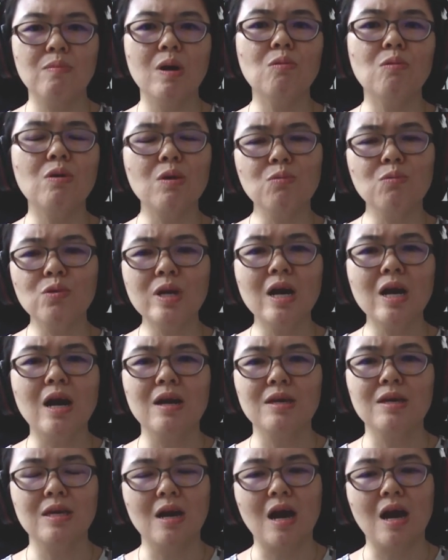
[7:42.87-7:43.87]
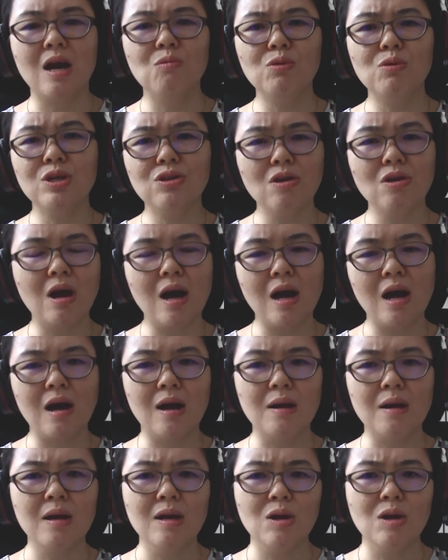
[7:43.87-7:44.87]
But when we are young,
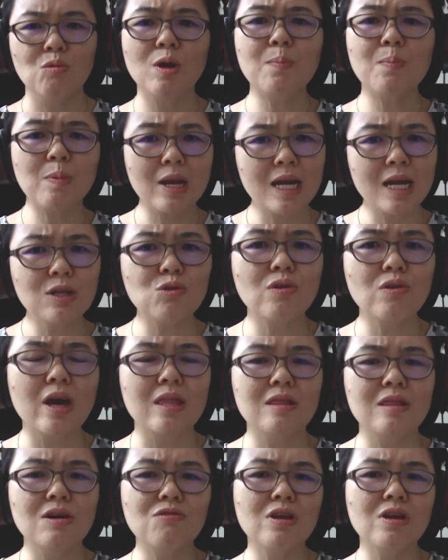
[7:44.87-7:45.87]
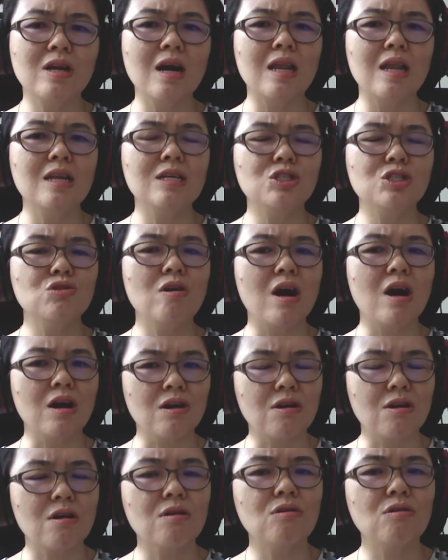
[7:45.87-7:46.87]
we play together regardless you are
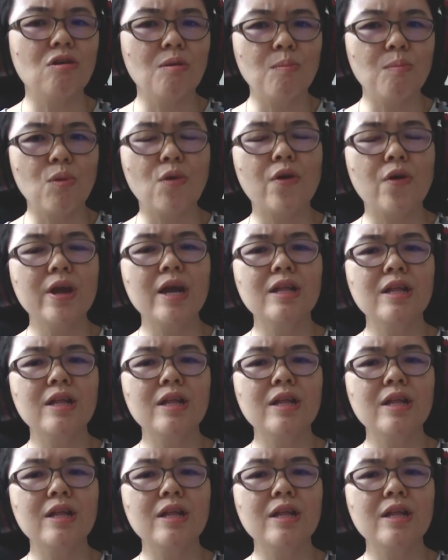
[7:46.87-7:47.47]
a girl or boy,